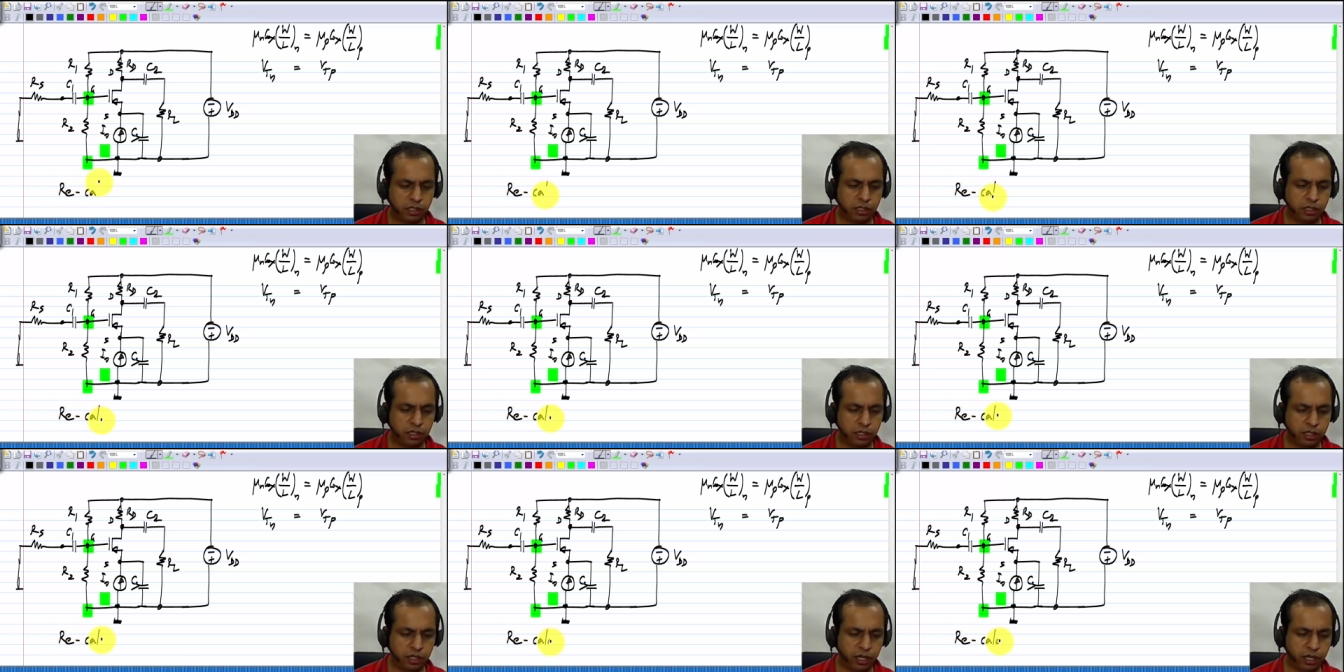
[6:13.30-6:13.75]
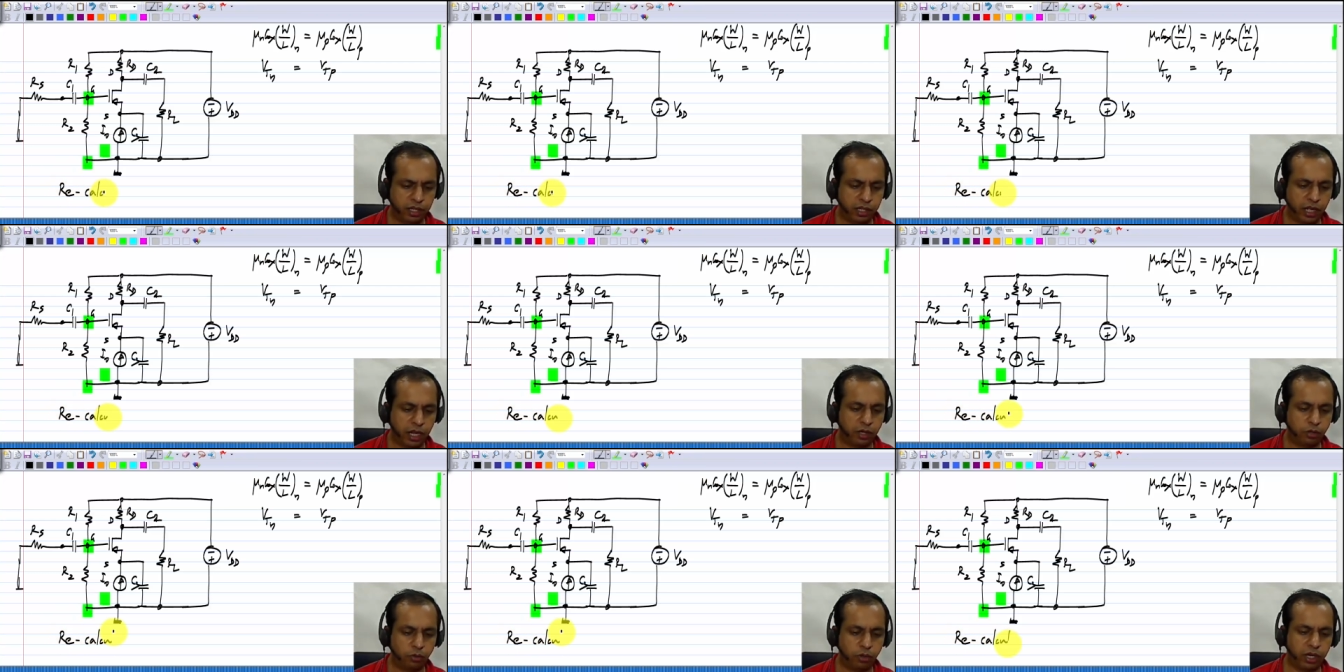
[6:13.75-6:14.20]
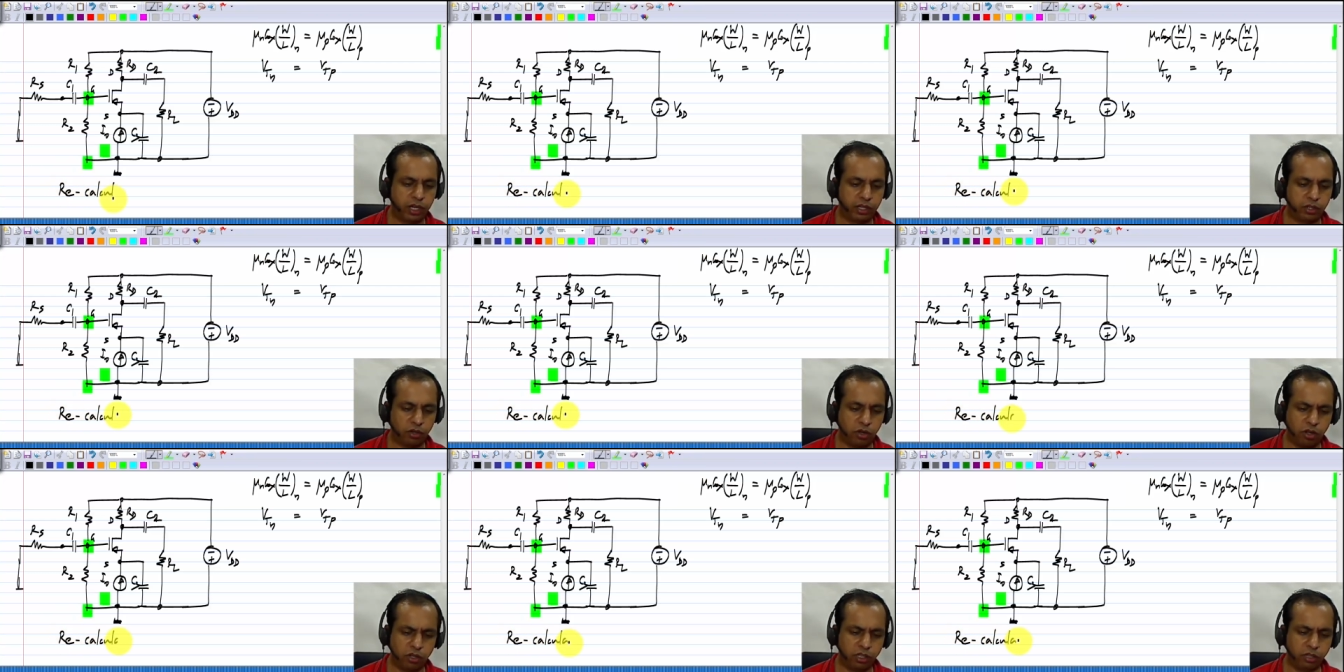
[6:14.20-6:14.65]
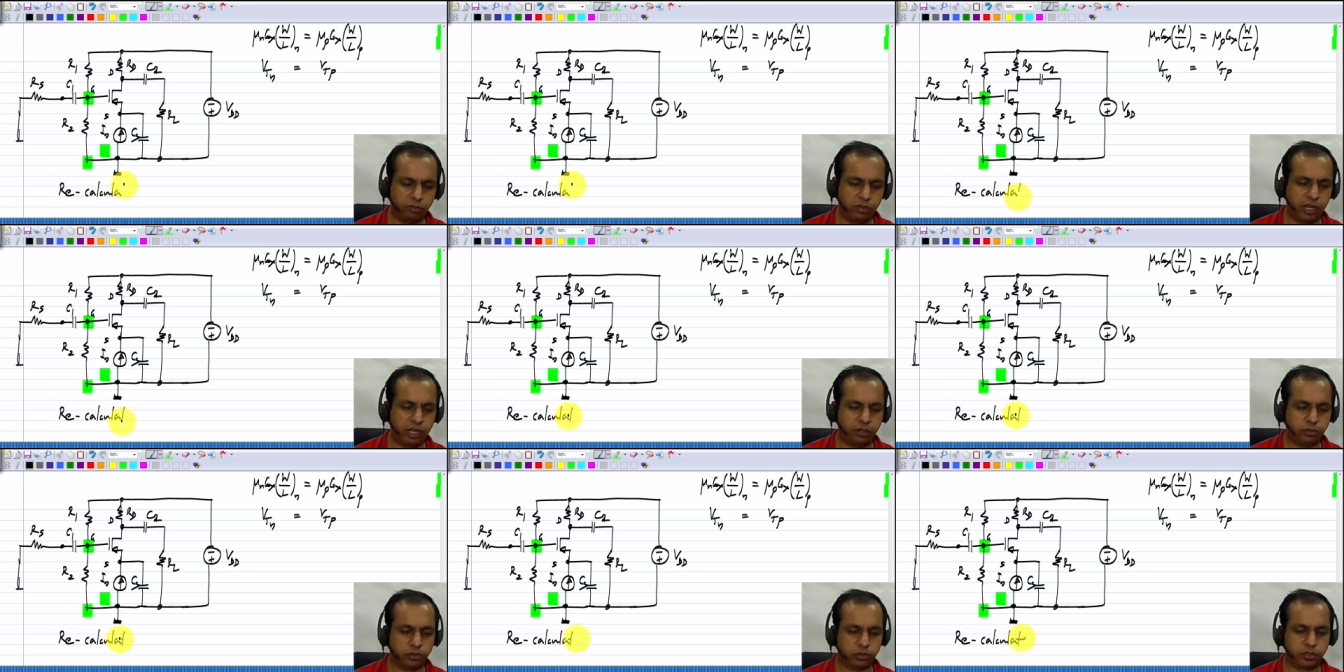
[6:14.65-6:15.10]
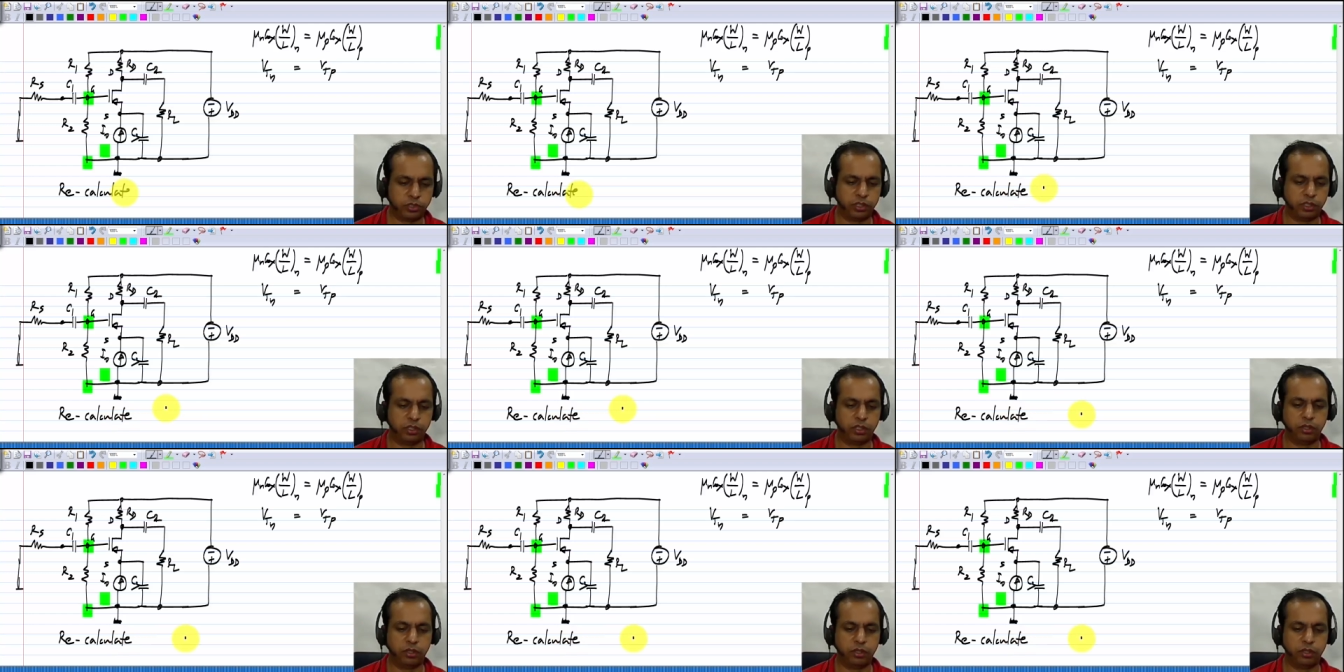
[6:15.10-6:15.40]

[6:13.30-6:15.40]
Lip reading: recalculate all the values.